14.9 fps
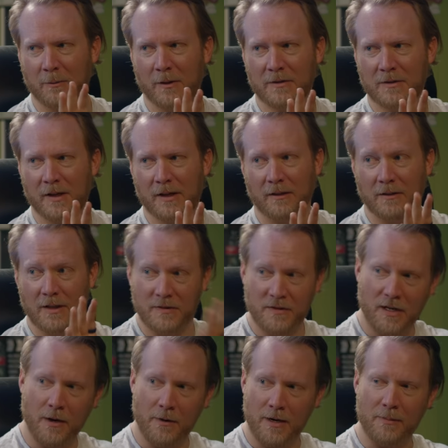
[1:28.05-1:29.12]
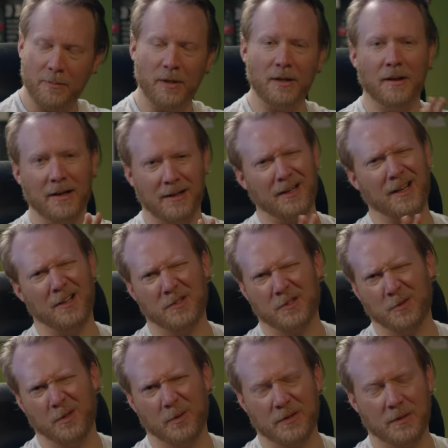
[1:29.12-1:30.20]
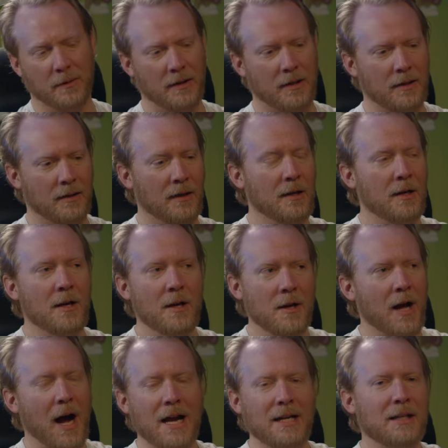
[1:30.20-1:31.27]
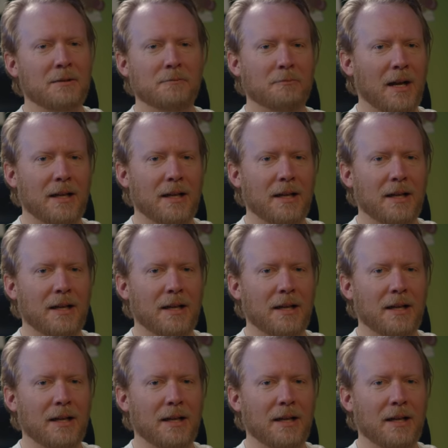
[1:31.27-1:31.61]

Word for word: where it's like it's scary, but like I also know what's going on. I didn't.